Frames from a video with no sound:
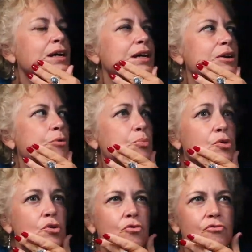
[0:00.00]
you know,
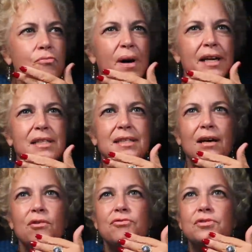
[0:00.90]
prove
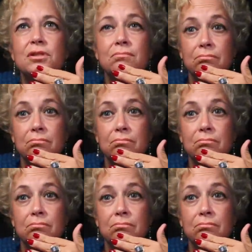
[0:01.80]
myself